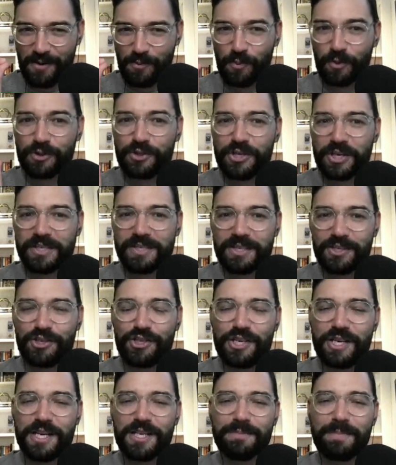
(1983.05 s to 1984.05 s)
Well, just the
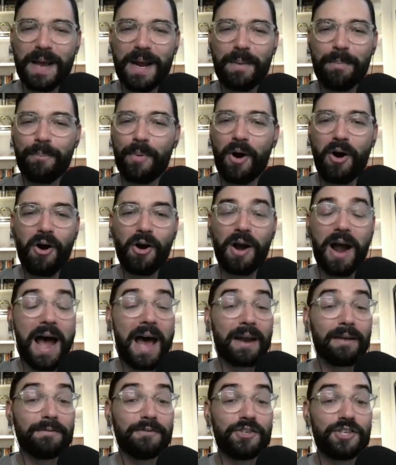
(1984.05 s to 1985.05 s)
cheese made a bar
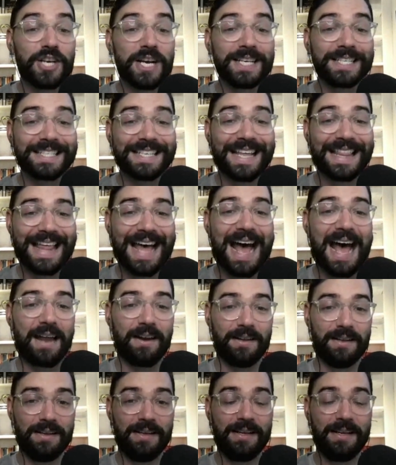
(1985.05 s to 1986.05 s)
out of just that.
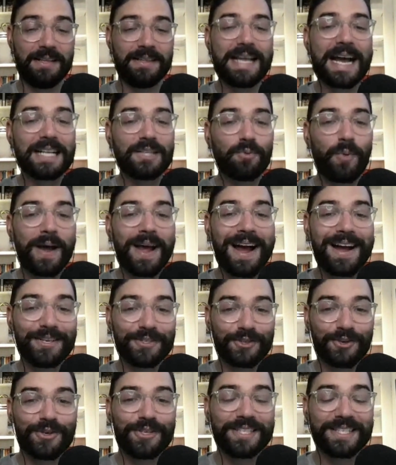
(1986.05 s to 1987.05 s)
That's why I
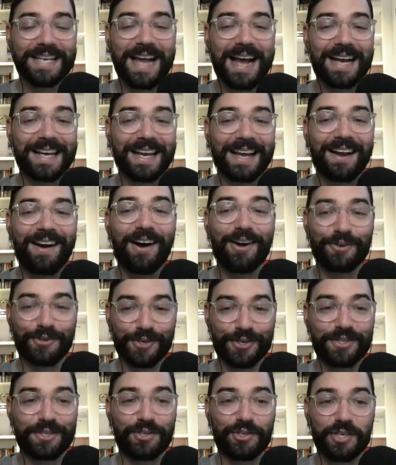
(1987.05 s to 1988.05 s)
started snacking on
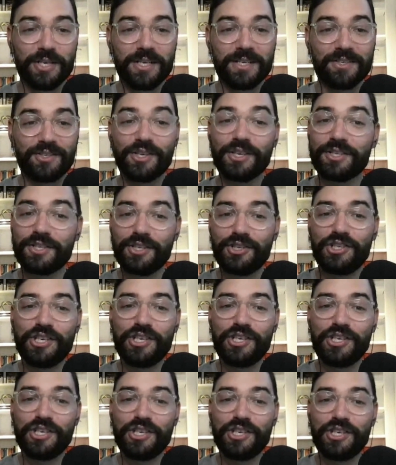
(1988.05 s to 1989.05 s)
just the cheese. Just the
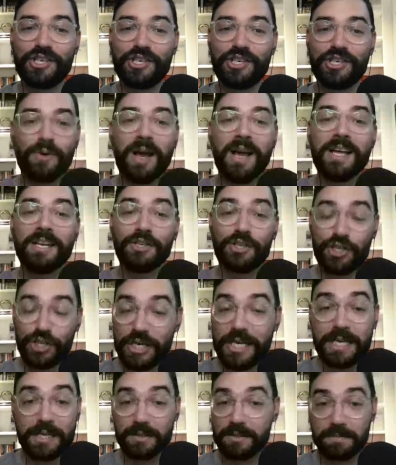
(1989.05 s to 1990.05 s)
cheese brings you
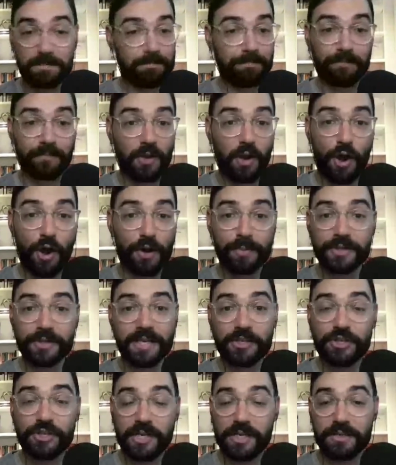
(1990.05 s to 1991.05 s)
cheese,
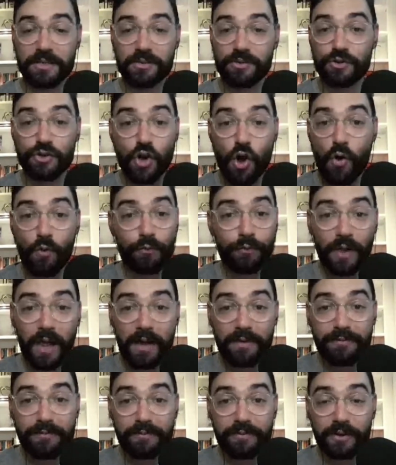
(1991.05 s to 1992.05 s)
100% cheese, no
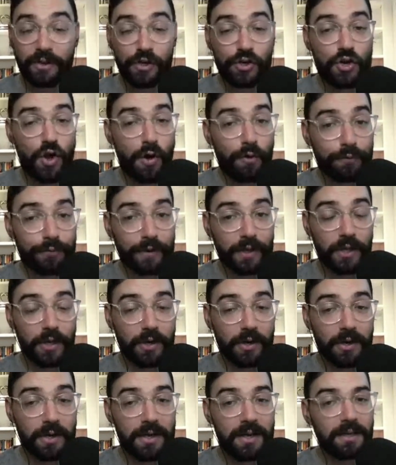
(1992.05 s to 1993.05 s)
fluff, no
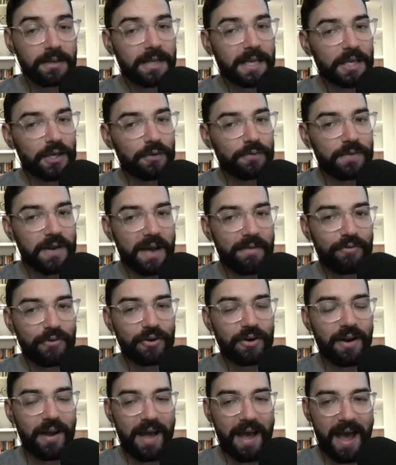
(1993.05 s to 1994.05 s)
filler, like you've
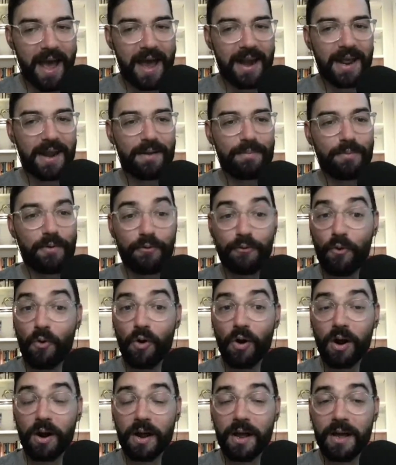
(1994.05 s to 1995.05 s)
never had it
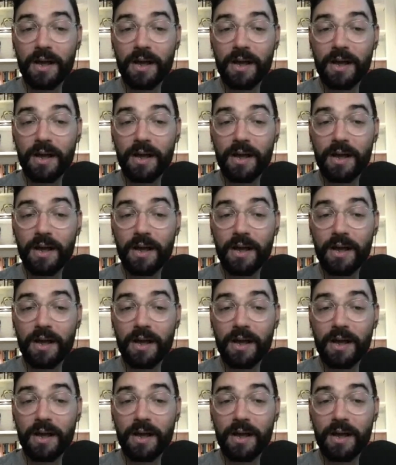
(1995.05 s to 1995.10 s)
before